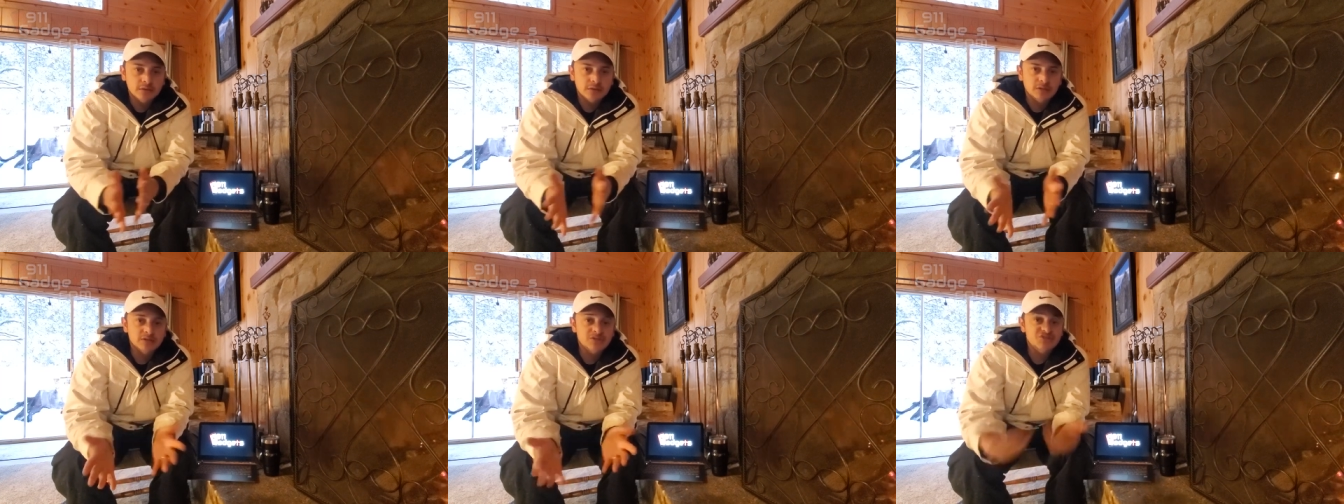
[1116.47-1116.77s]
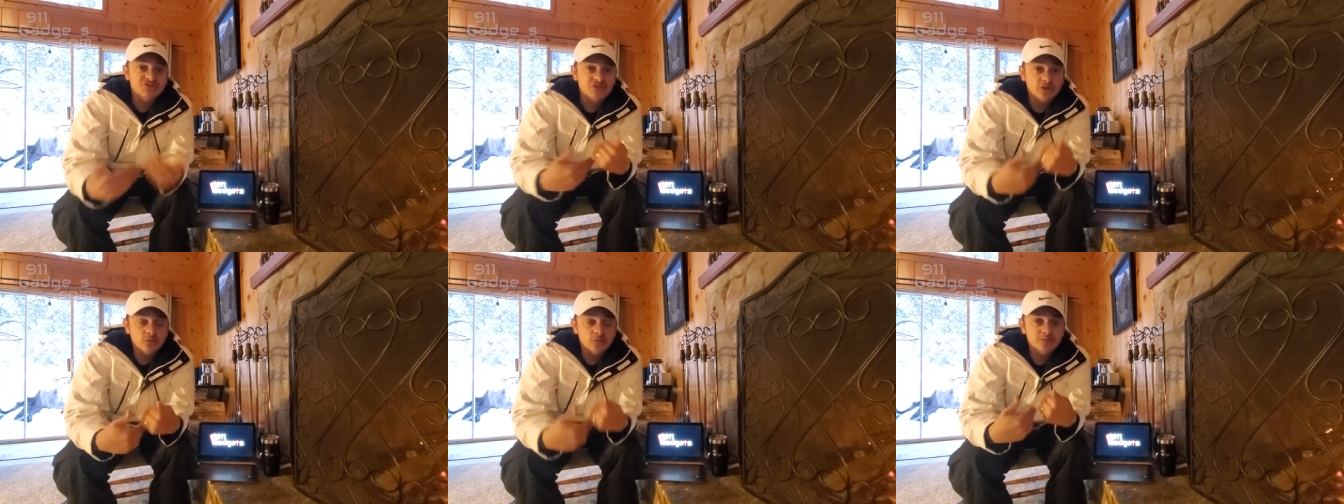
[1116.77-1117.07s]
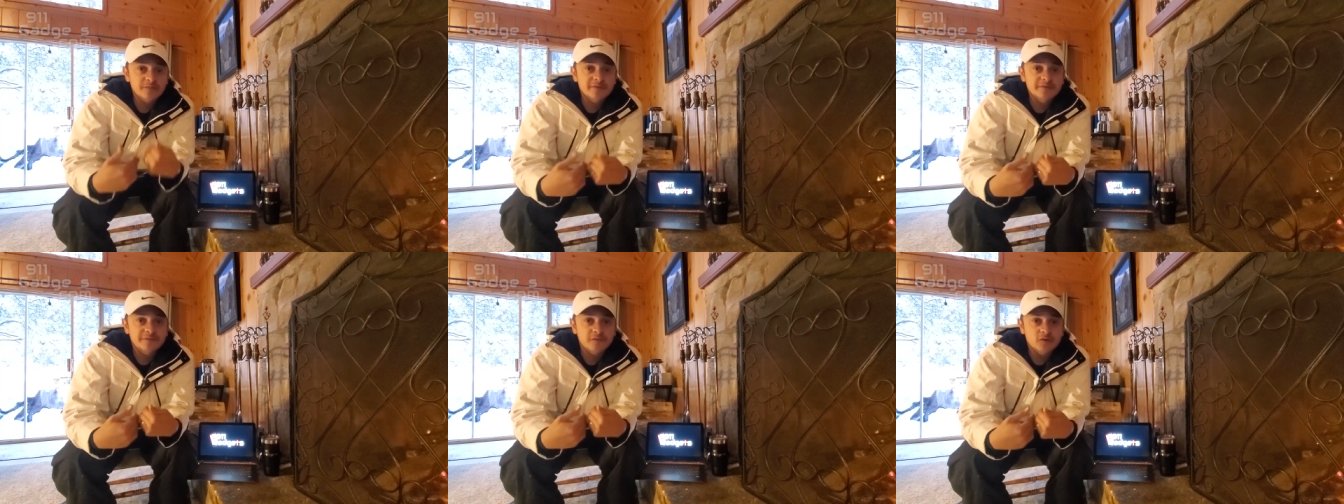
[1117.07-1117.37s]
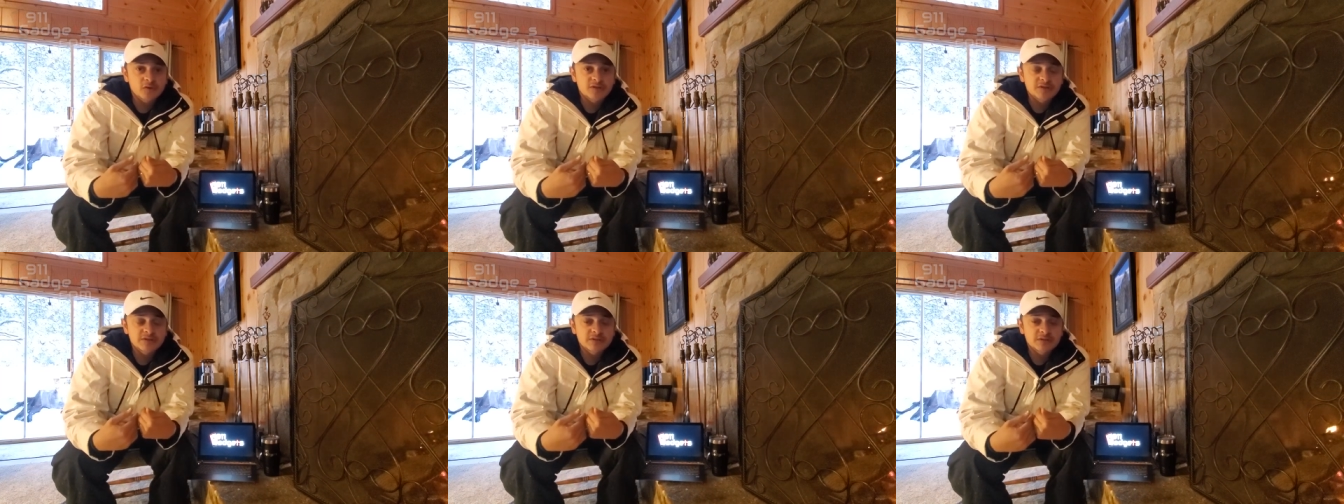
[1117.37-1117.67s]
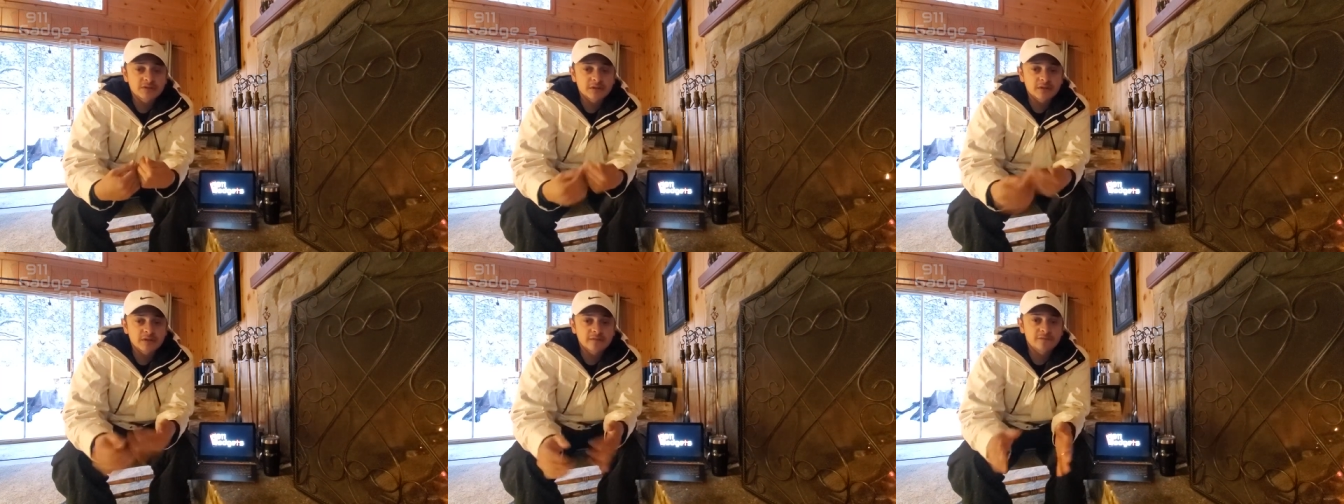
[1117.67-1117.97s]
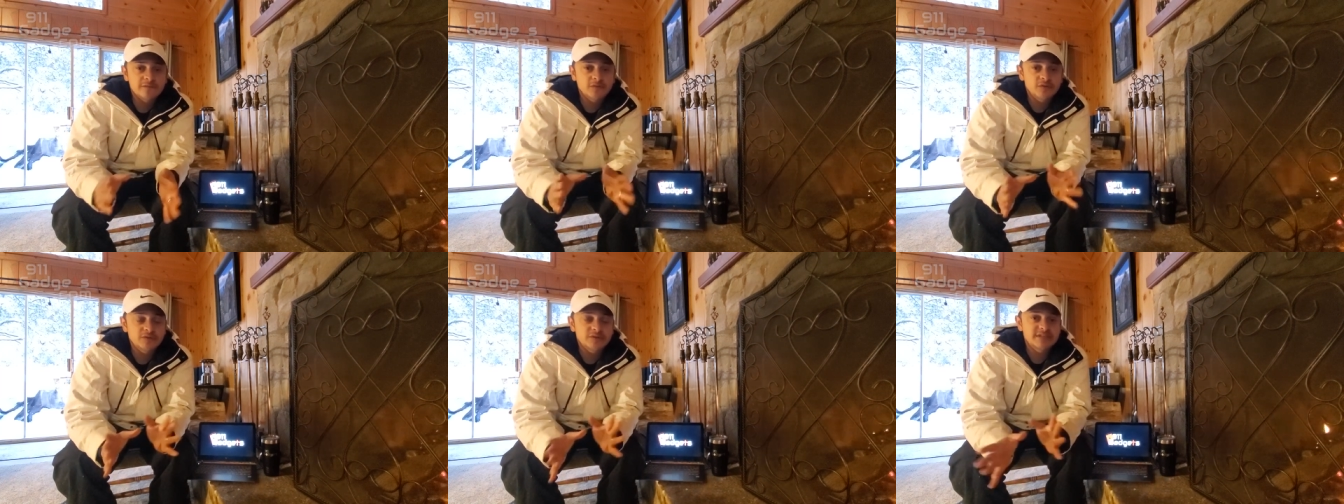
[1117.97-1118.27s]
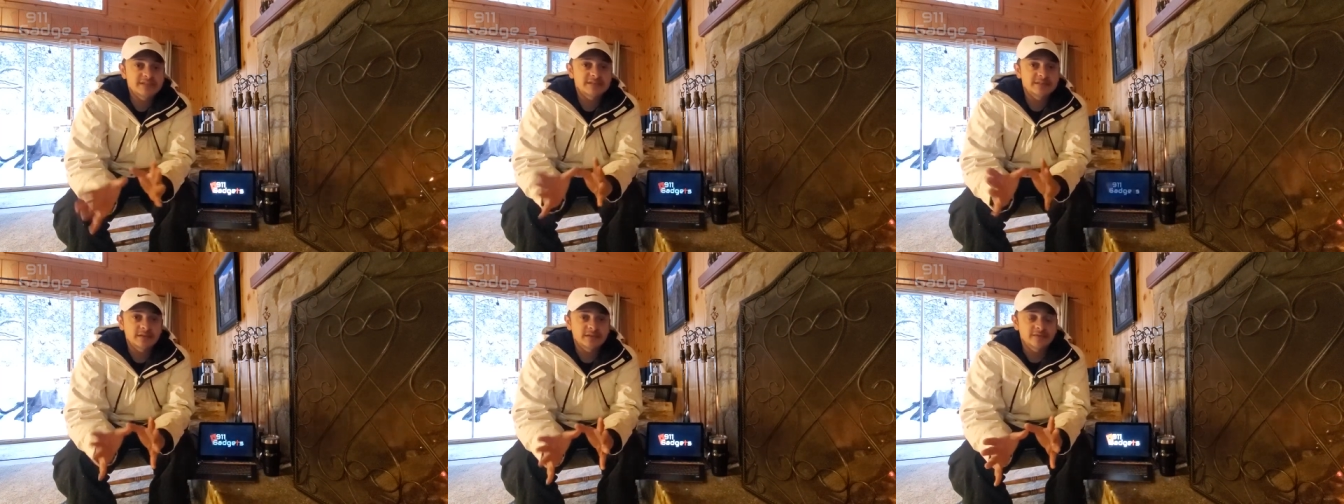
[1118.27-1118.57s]
consult with me first if you're,
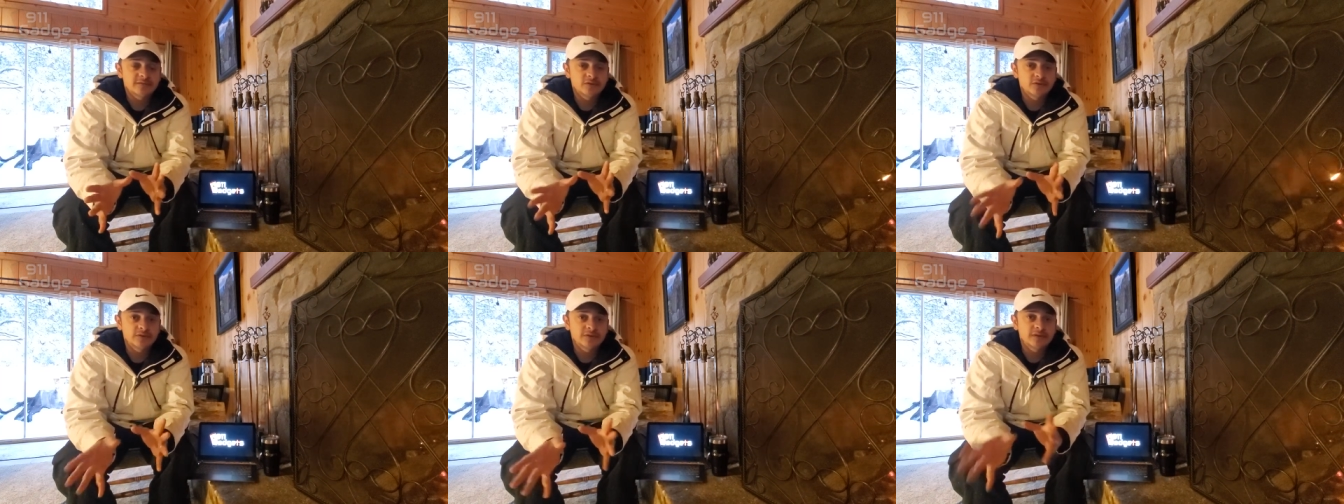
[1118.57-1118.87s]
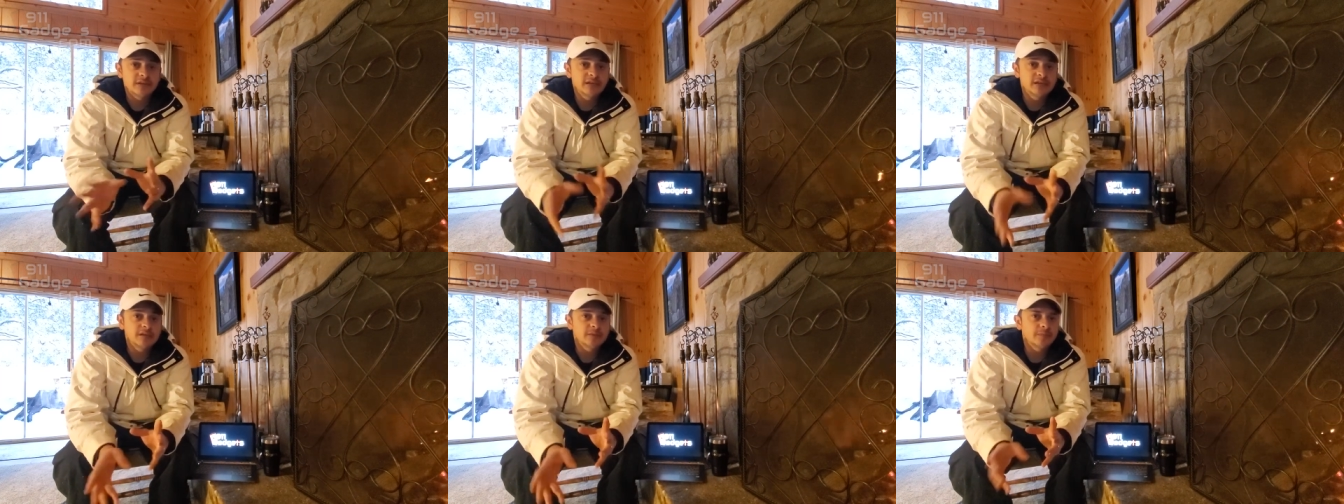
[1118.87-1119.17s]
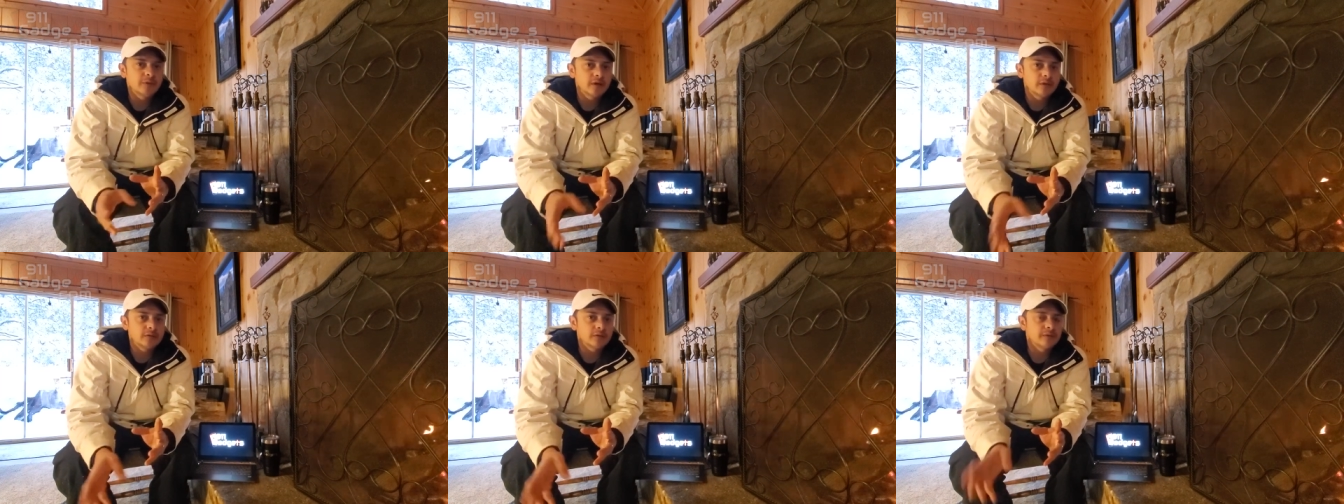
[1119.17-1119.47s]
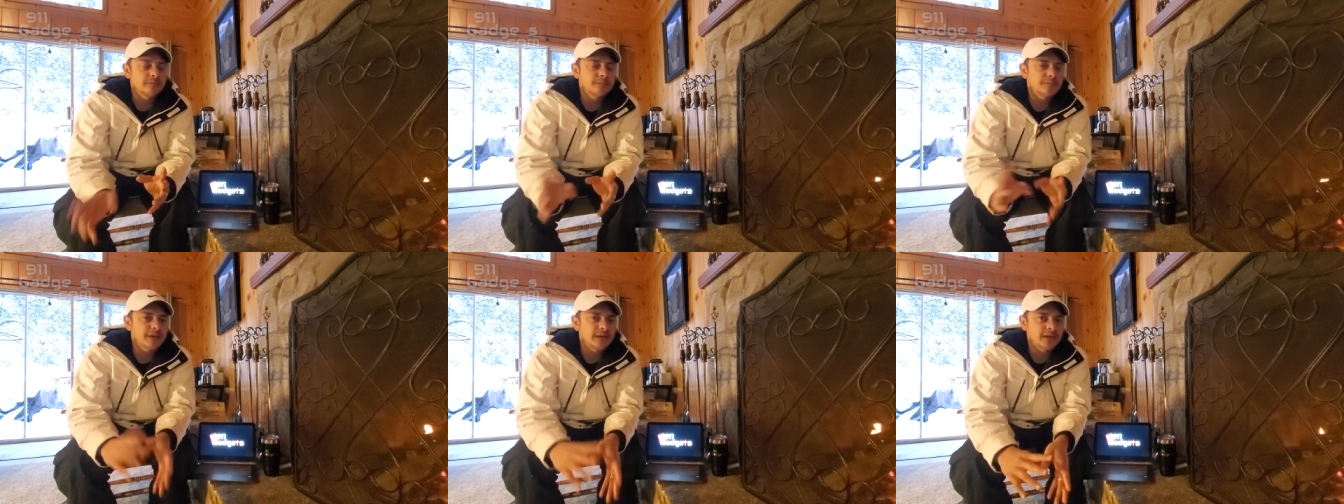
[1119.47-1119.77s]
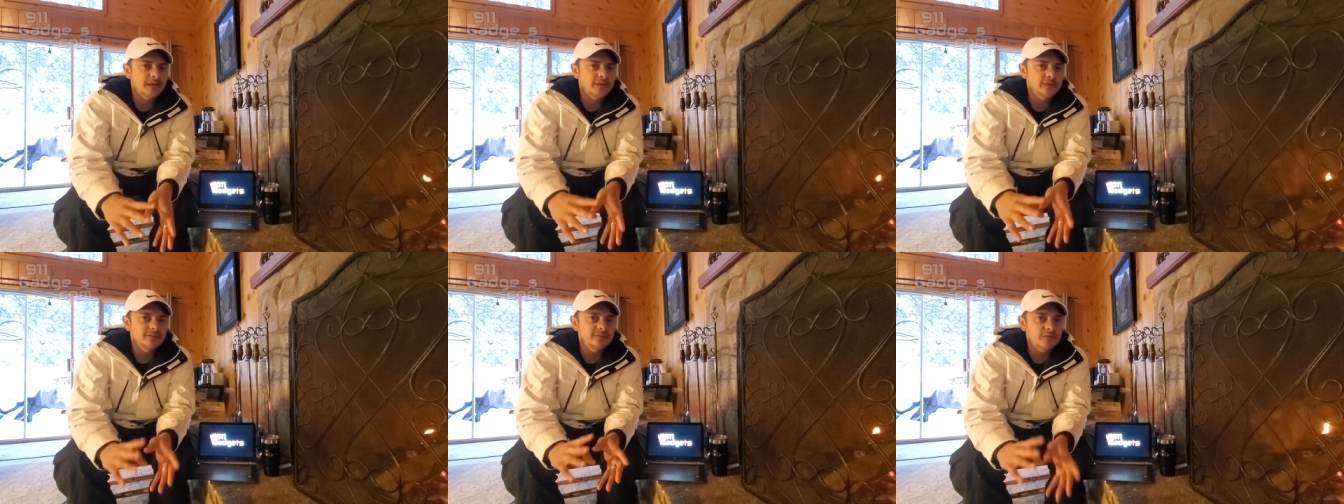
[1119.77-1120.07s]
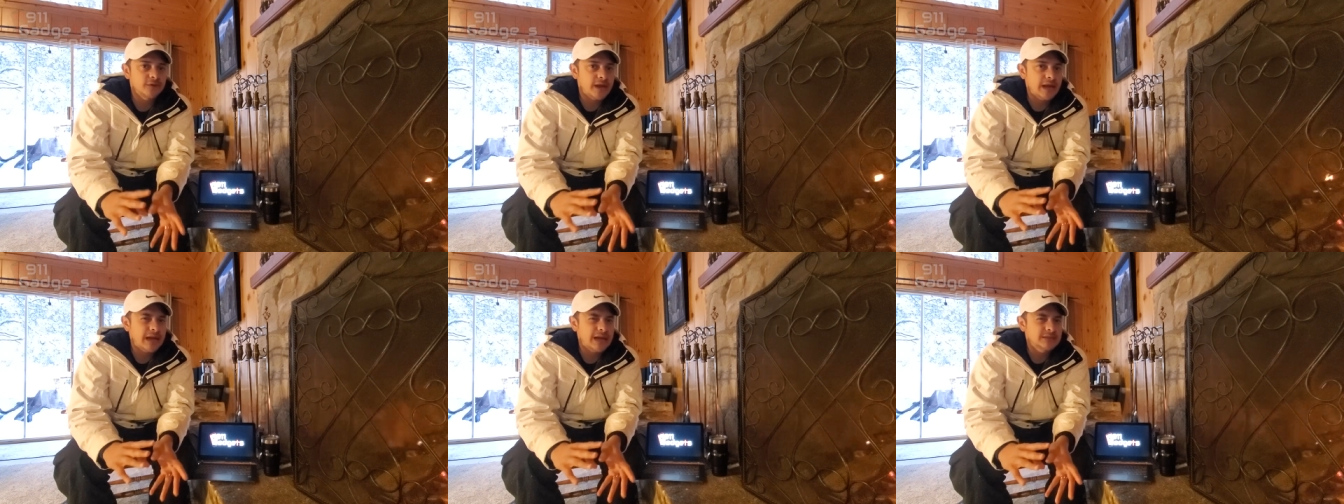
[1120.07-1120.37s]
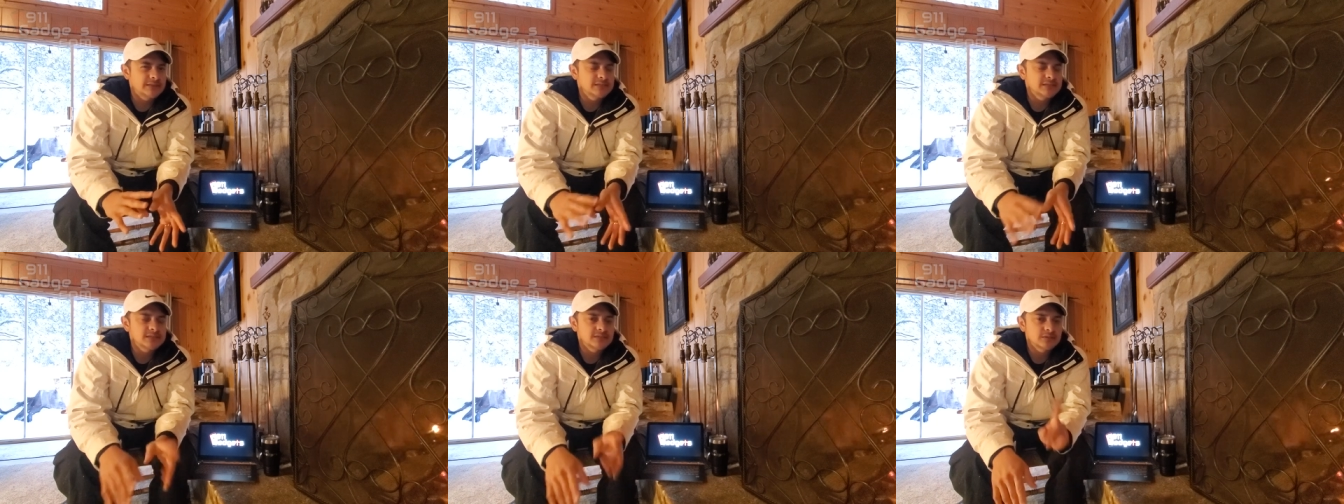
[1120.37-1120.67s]
just, if you're thinking about paying for
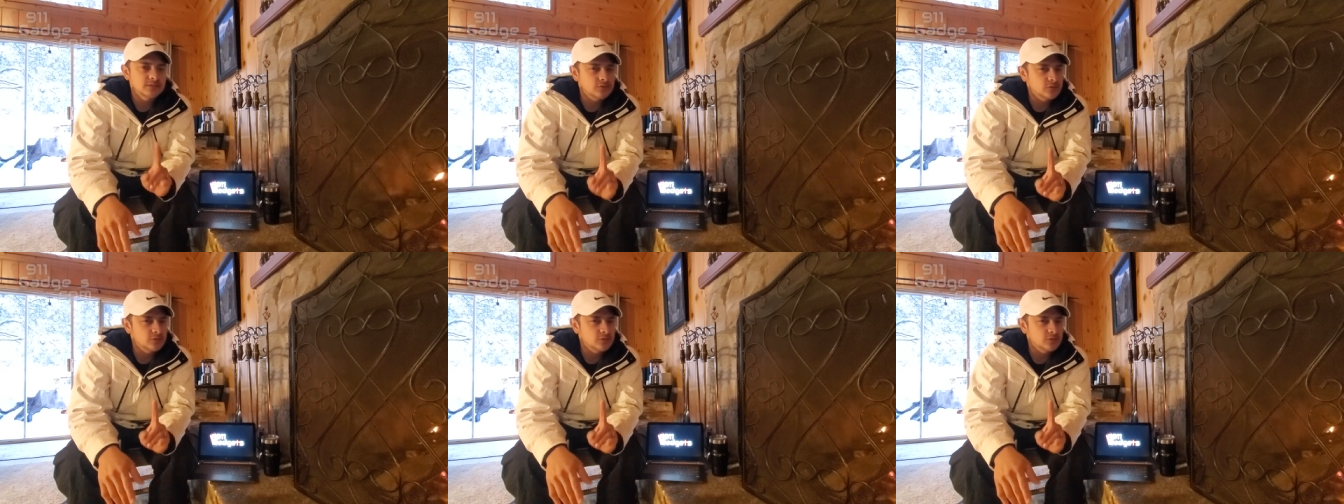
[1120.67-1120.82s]
ads.